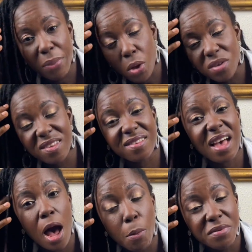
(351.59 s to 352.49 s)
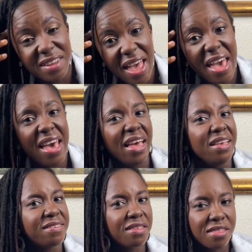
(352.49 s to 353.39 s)
because the scalp there
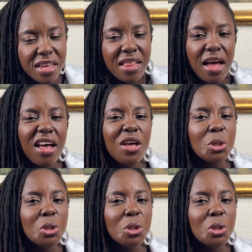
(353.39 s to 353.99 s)
is thinner.